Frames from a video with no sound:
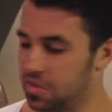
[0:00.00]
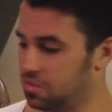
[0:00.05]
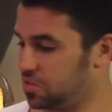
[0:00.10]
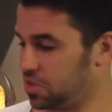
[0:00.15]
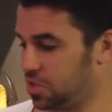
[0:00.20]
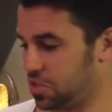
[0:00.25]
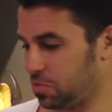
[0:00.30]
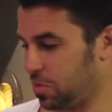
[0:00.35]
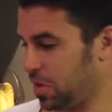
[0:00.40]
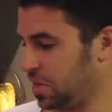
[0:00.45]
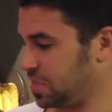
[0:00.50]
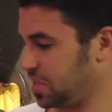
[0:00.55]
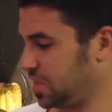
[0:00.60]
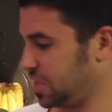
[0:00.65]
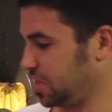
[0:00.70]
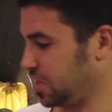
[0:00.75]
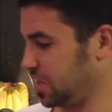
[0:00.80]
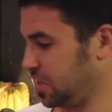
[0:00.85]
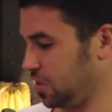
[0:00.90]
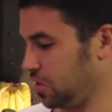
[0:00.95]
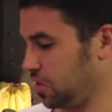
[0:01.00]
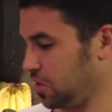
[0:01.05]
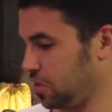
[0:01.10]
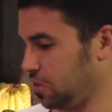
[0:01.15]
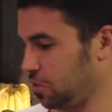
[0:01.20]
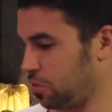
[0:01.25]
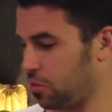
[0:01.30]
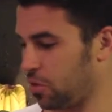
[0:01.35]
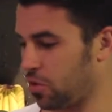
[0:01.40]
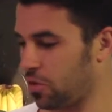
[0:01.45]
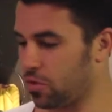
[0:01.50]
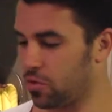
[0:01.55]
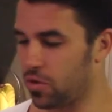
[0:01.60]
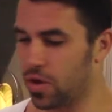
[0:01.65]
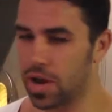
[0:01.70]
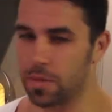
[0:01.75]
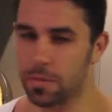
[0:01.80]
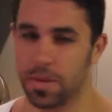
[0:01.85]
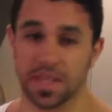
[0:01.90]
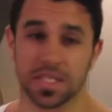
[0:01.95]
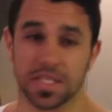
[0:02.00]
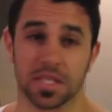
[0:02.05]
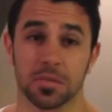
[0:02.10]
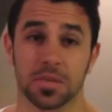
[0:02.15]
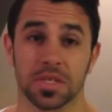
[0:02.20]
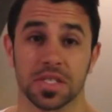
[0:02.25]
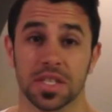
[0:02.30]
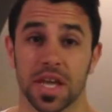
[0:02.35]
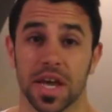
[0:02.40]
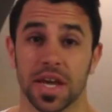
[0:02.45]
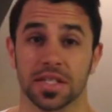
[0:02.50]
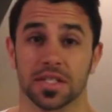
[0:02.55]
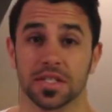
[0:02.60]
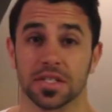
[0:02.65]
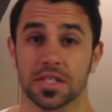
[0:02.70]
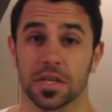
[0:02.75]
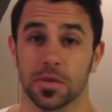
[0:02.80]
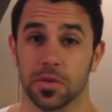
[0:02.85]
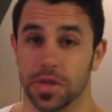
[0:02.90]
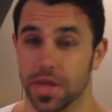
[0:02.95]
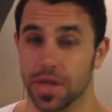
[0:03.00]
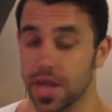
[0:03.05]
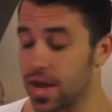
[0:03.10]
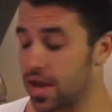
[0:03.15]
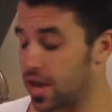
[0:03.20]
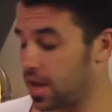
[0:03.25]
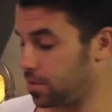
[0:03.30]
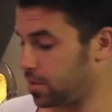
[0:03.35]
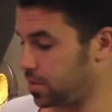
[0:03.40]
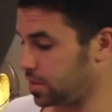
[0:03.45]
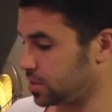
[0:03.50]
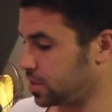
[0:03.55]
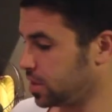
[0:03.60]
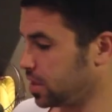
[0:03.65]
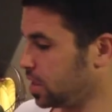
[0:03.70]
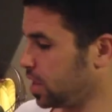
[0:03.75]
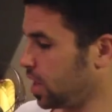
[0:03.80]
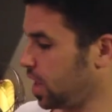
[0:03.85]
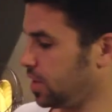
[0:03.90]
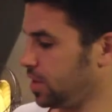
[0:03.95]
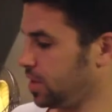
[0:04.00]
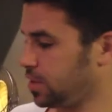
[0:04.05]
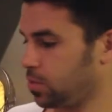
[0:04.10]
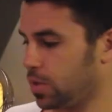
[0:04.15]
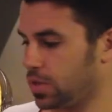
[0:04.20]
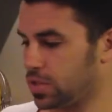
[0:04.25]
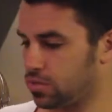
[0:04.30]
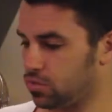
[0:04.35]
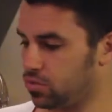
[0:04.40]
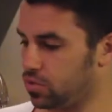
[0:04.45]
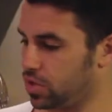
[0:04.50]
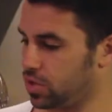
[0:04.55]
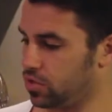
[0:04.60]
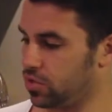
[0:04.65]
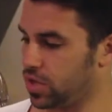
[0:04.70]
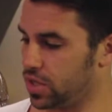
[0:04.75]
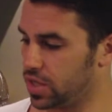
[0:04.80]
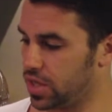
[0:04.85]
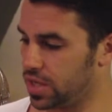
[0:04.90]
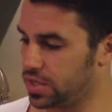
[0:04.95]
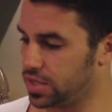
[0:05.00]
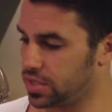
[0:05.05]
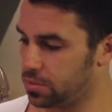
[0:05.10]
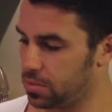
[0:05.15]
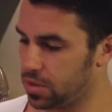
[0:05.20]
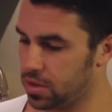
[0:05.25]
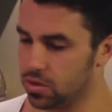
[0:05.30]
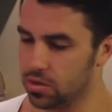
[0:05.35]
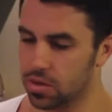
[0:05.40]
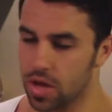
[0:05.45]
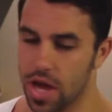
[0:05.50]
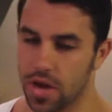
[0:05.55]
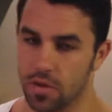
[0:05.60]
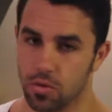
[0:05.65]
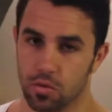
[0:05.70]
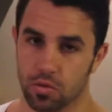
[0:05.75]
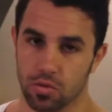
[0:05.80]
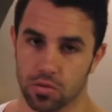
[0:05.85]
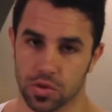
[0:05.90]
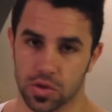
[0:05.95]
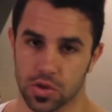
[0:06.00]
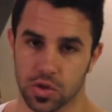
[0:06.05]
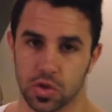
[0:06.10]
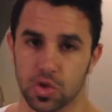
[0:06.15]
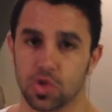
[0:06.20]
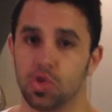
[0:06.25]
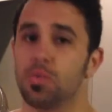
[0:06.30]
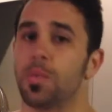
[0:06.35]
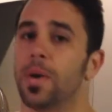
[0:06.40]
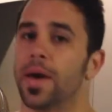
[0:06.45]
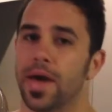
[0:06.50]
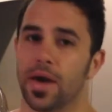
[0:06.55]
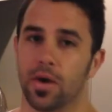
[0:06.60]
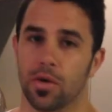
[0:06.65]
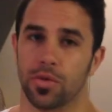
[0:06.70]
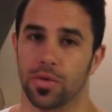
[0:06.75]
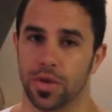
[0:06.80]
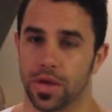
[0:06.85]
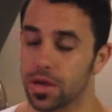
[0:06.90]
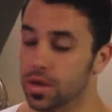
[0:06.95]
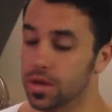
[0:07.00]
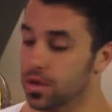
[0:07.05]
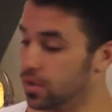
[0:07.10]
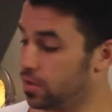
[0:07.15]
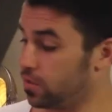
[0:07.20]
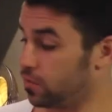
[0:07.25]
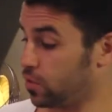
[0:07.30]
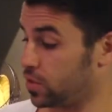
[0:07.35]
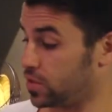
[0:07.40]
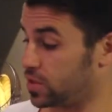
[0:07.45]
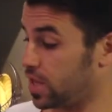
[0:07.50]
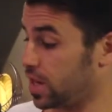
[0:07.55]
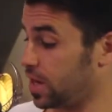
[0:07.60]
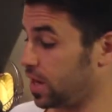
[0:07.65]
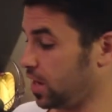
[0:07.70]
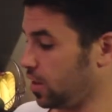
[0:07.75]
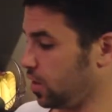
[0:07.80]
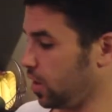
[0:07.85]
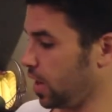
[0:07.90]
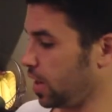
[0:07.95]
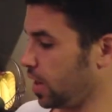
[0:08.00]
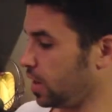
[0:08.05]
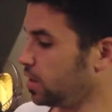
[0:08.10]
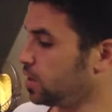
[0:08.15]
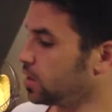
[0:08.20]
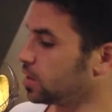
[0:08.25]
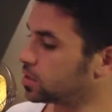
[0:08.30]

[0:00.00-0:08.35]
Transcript: Just basically learn, throw it around, make some mistakes and see what the outcome is. And this one's a really easy meal and super healthy for a Sunday night.